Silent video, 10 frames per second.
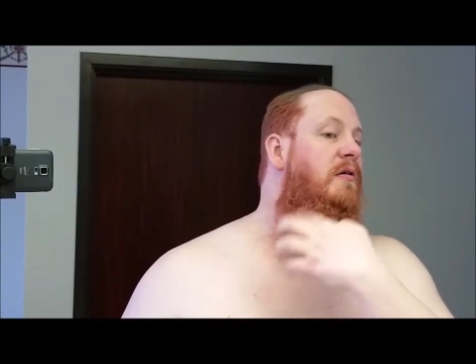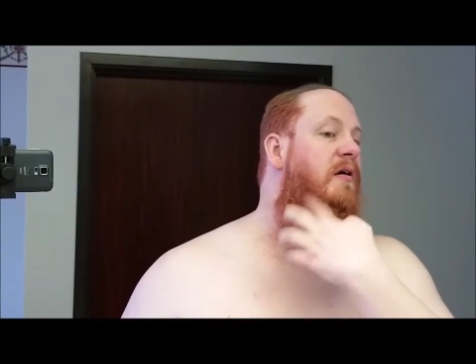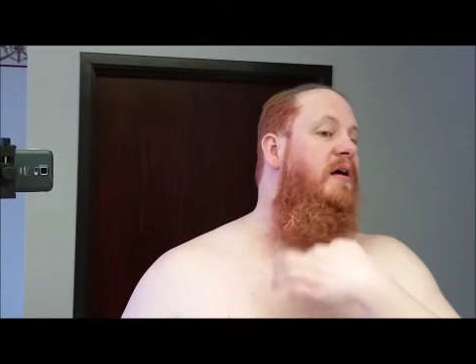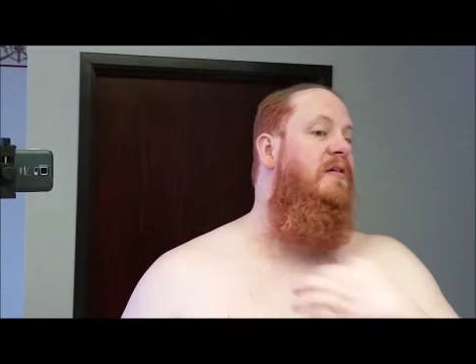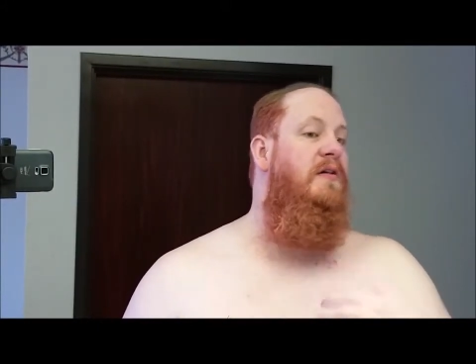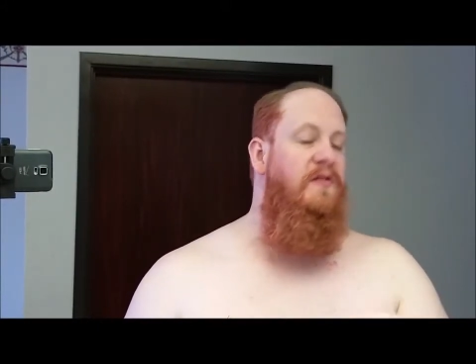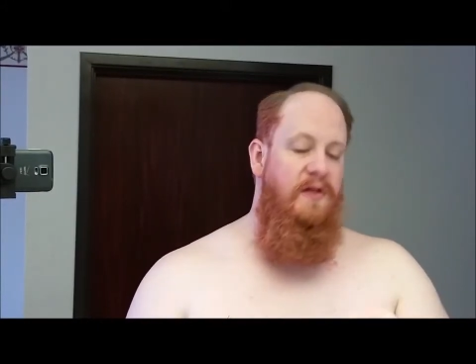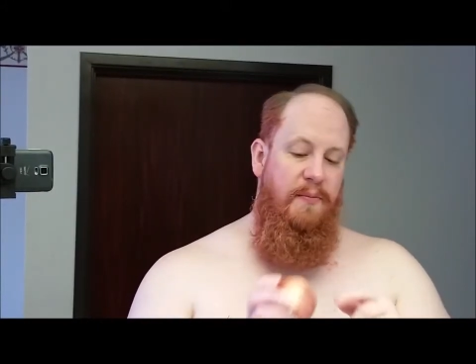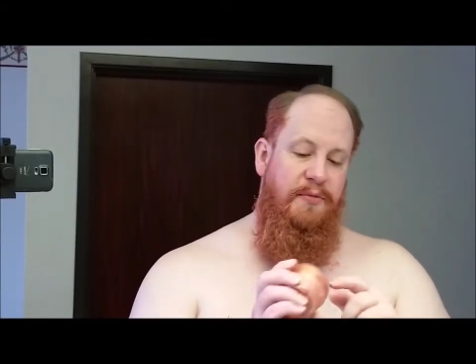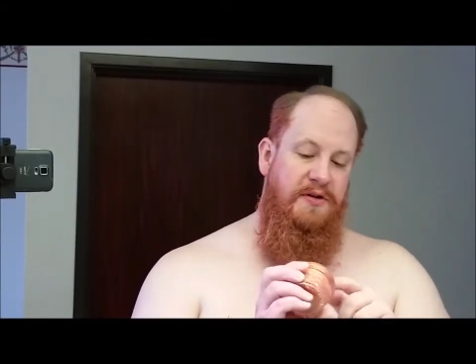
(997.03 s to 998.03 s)
Right, you can
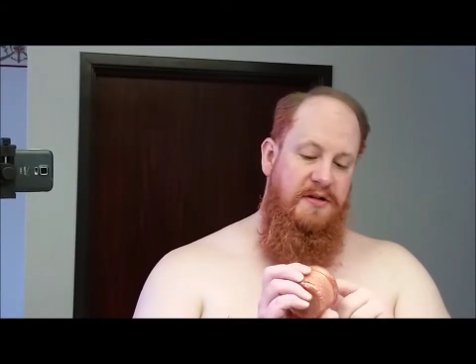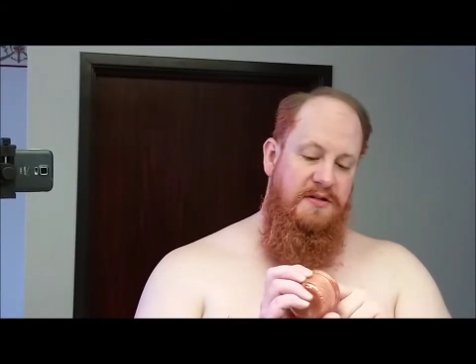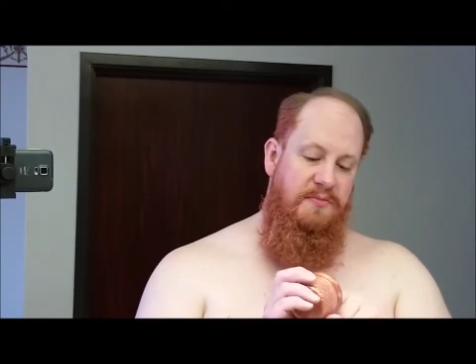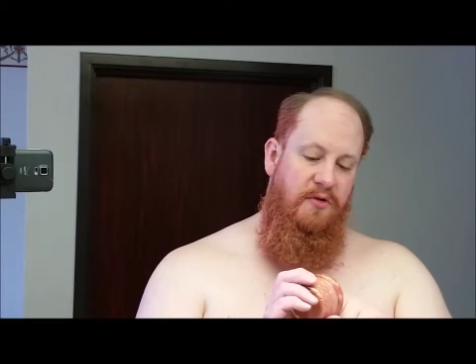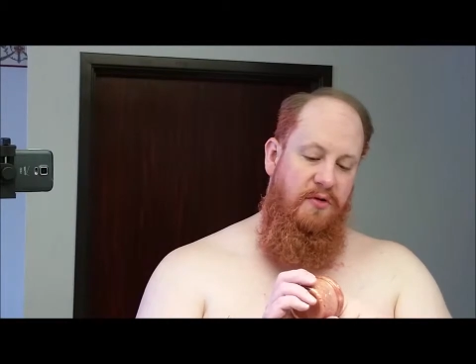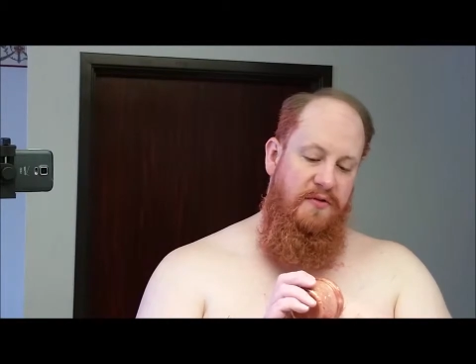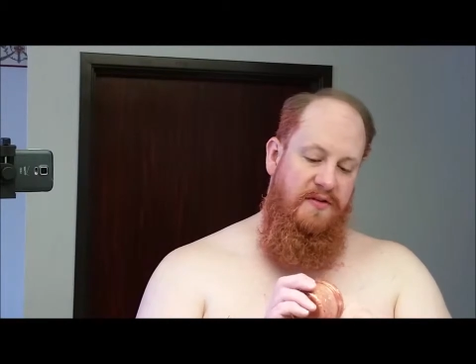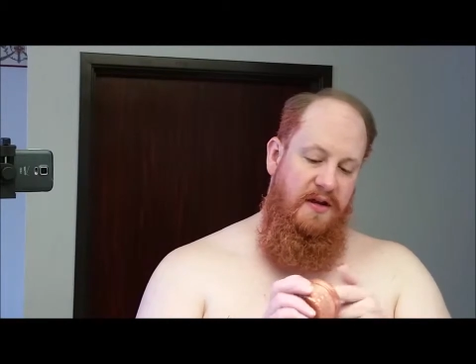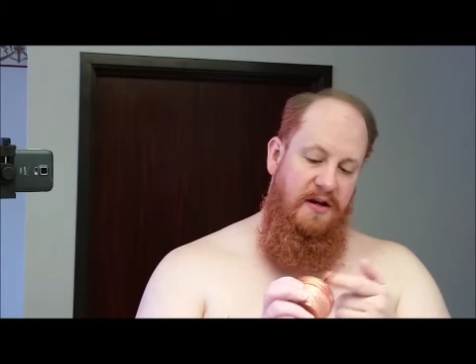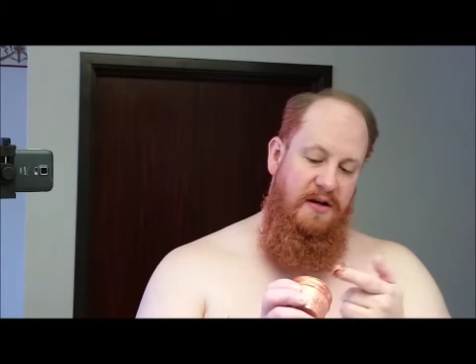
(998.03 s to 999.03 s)
see I'm putting some more of
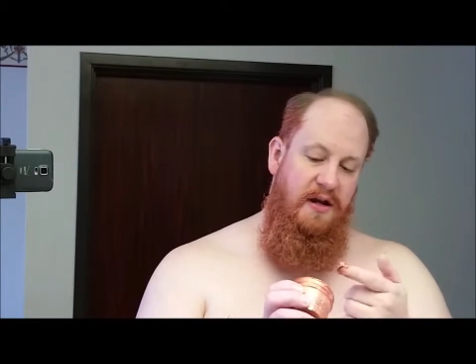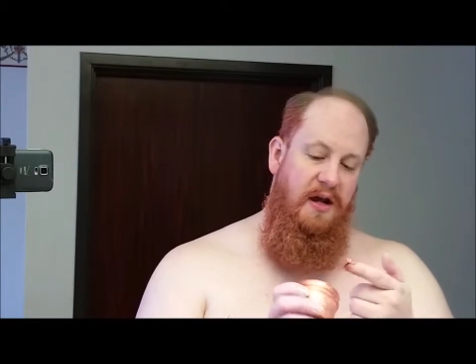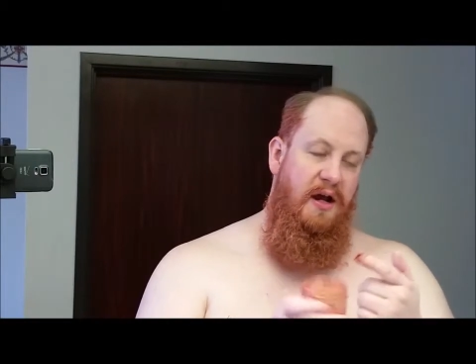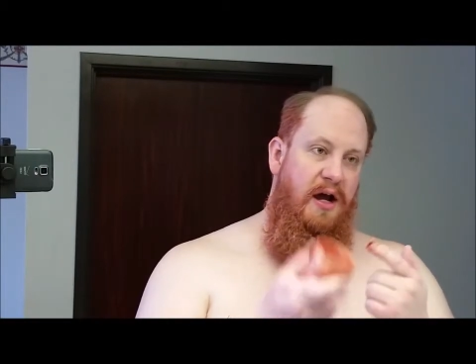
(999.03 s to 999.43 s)
this in.